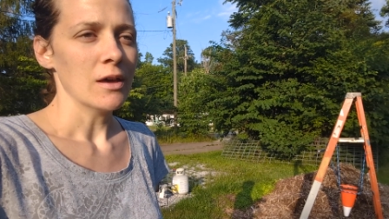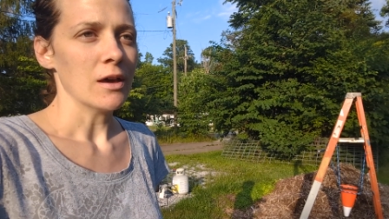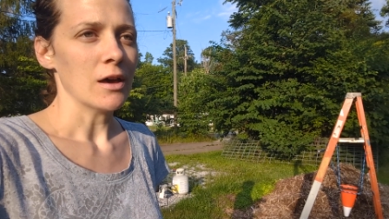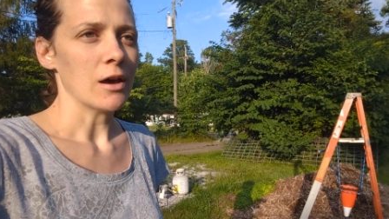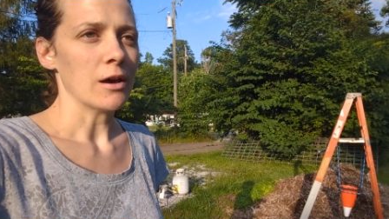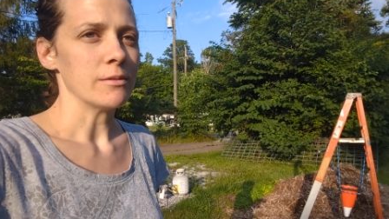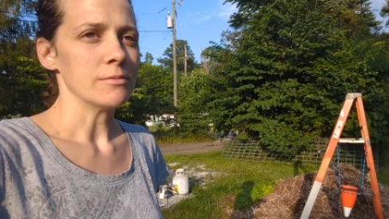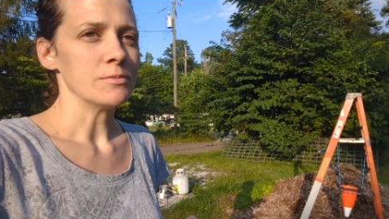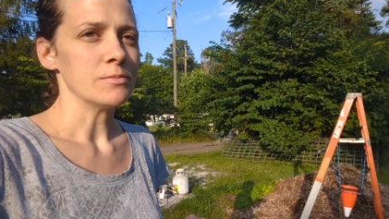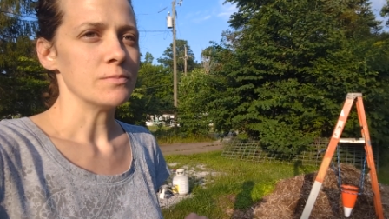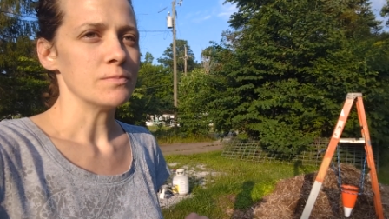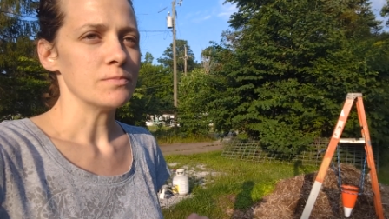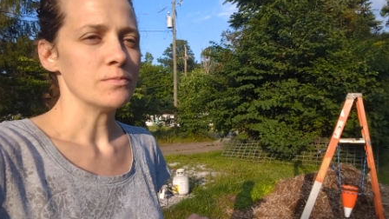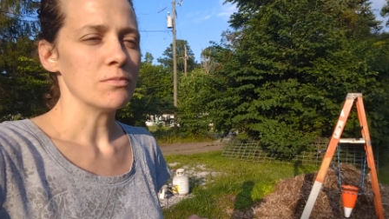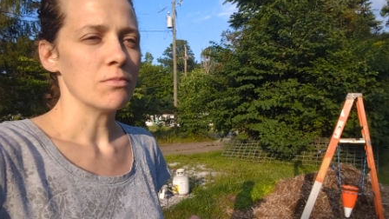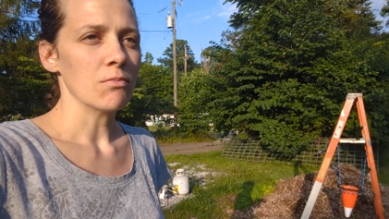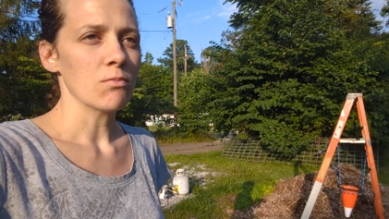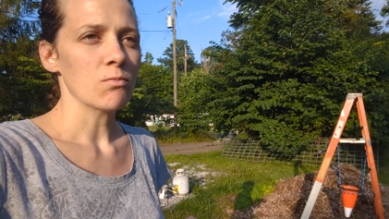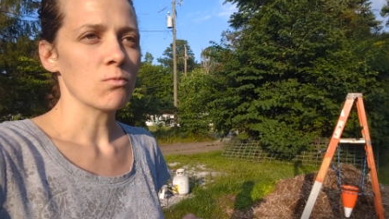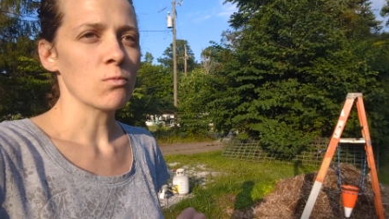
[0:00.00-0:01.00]

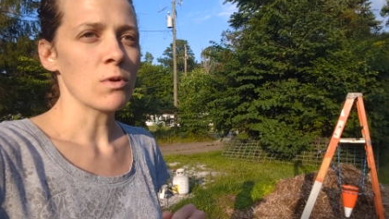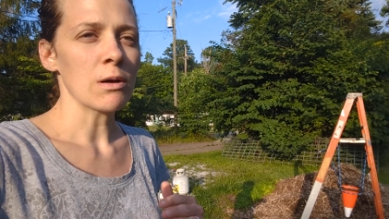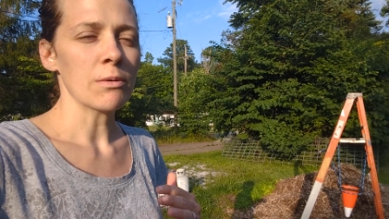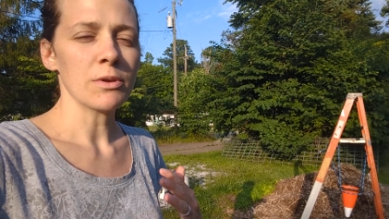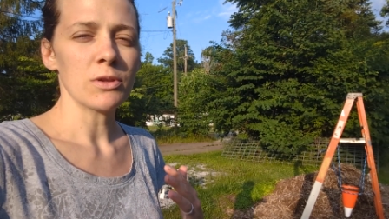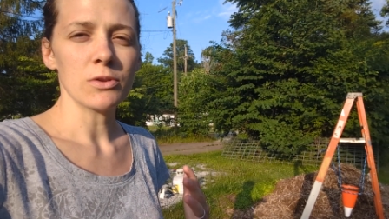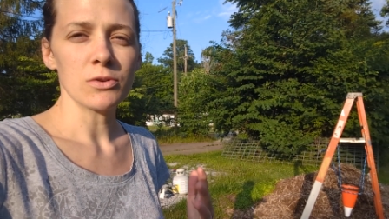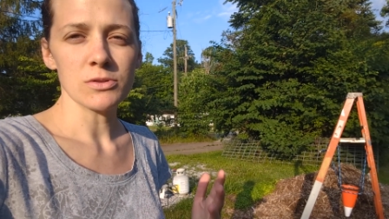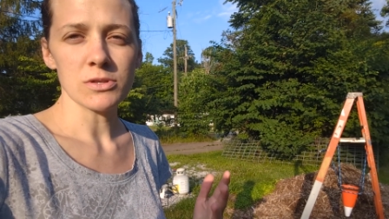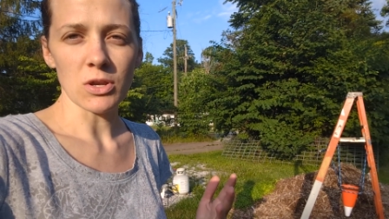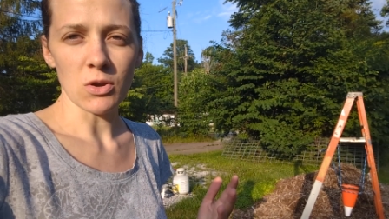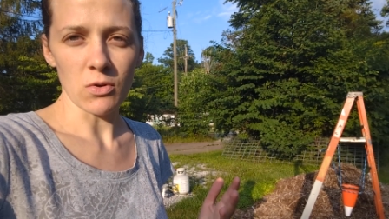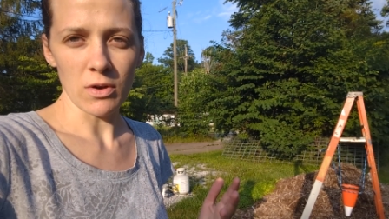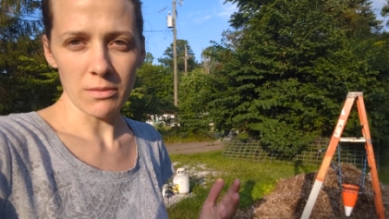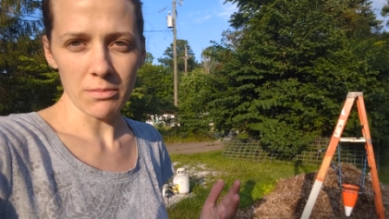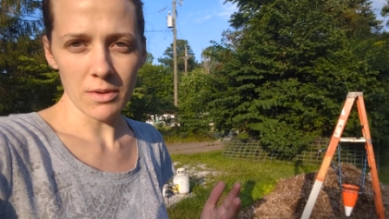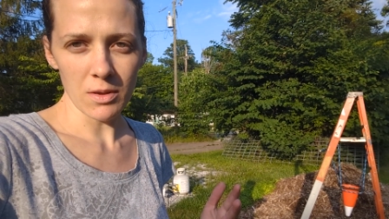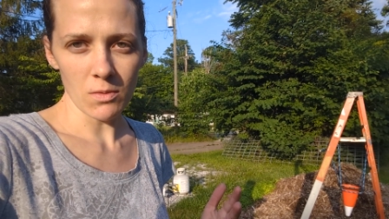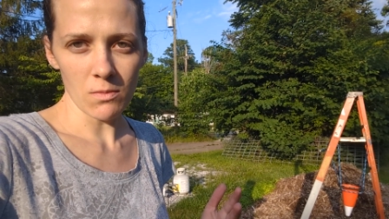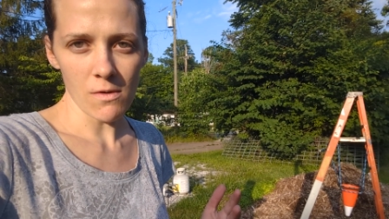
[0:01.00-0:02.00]
what we use
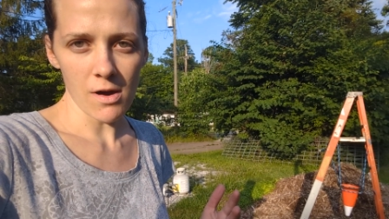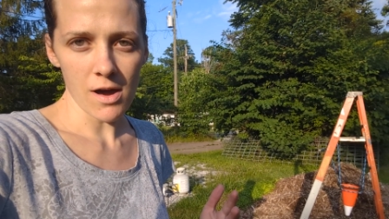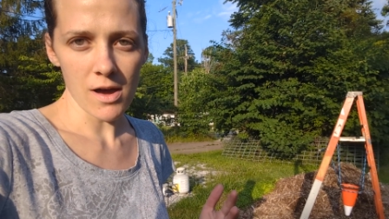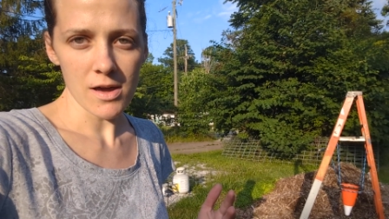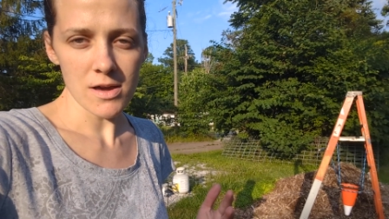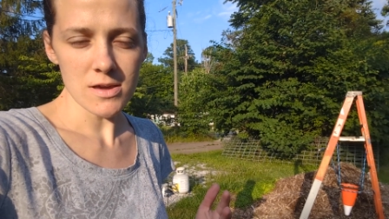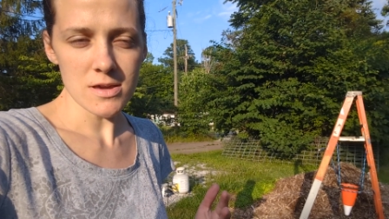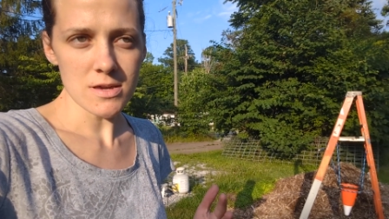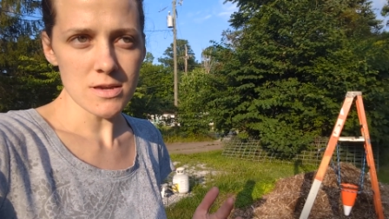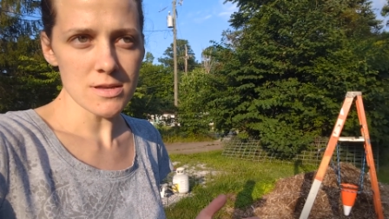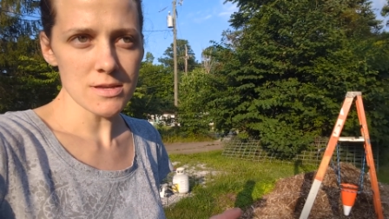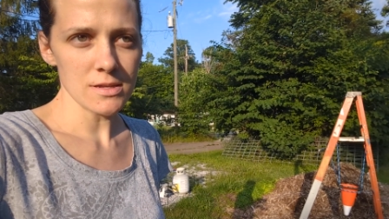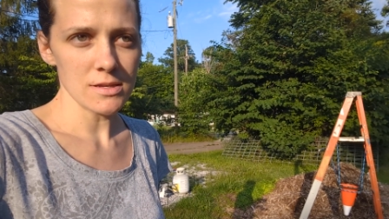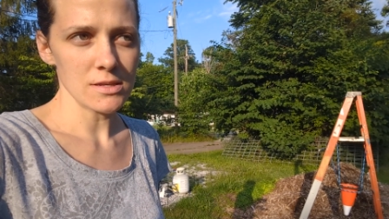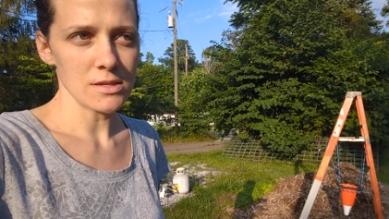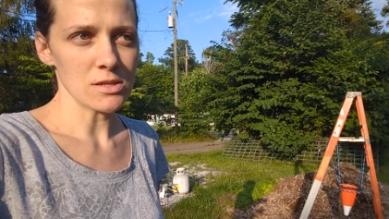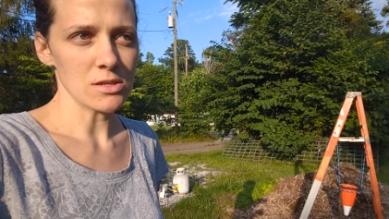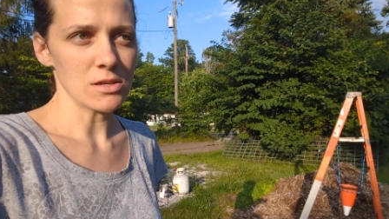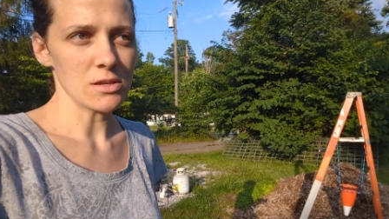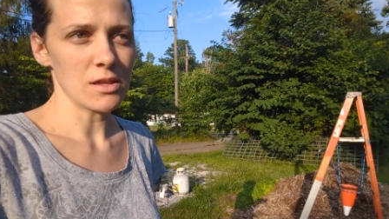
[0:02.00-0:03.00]

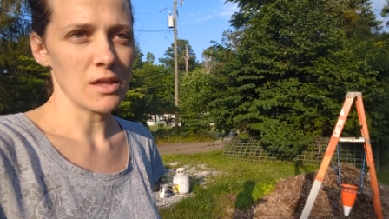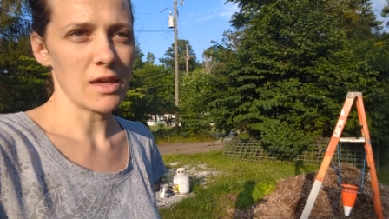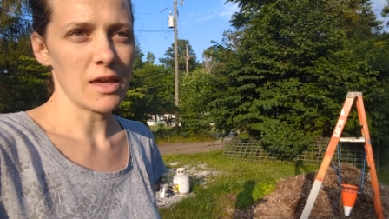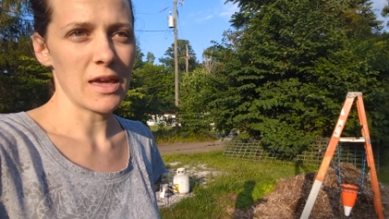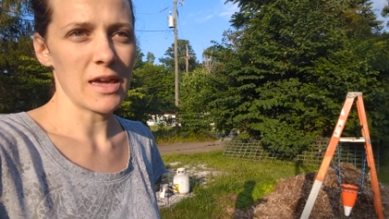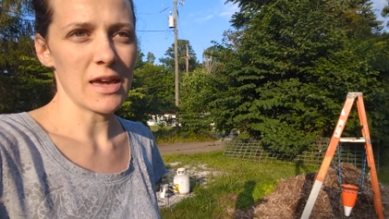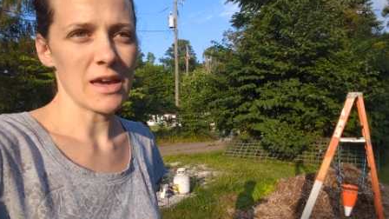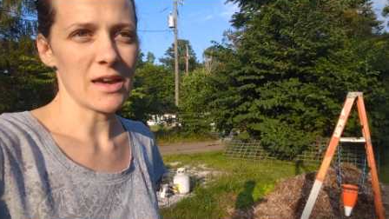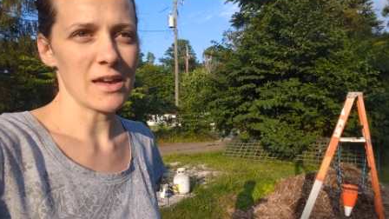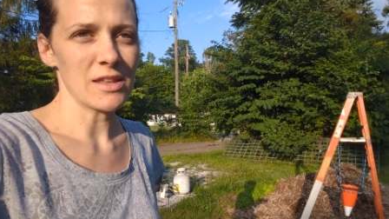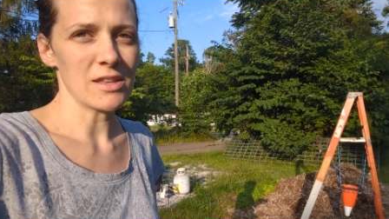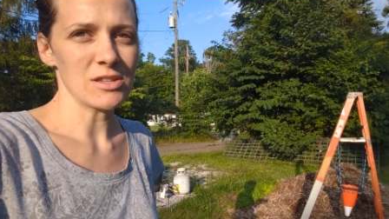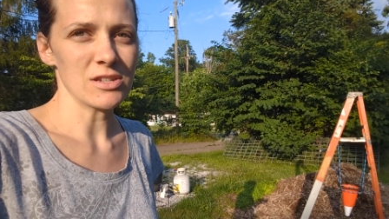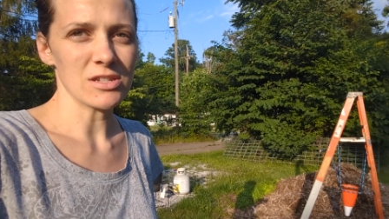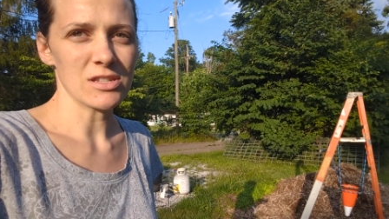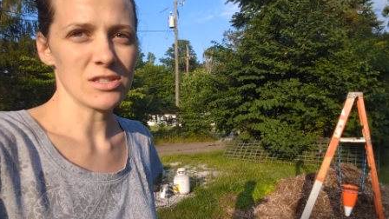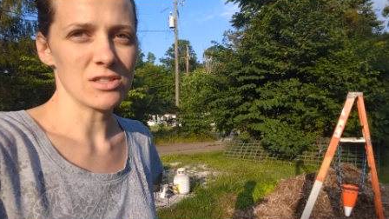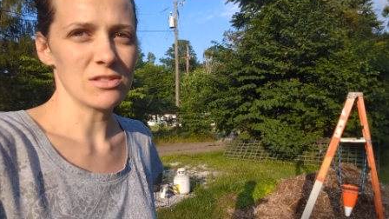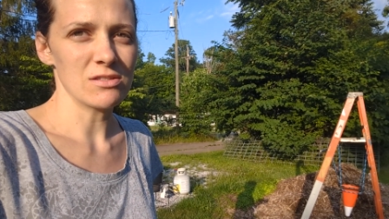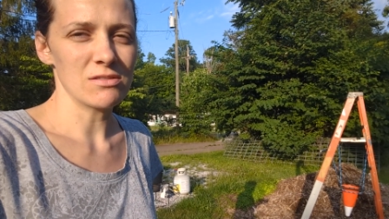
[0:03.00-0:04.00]
equipment-wise, and
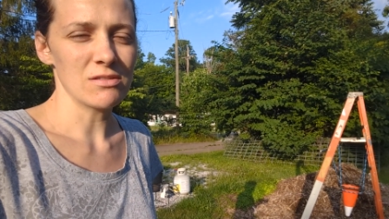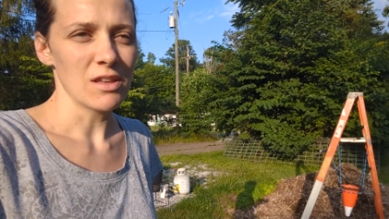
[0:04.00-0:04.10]
just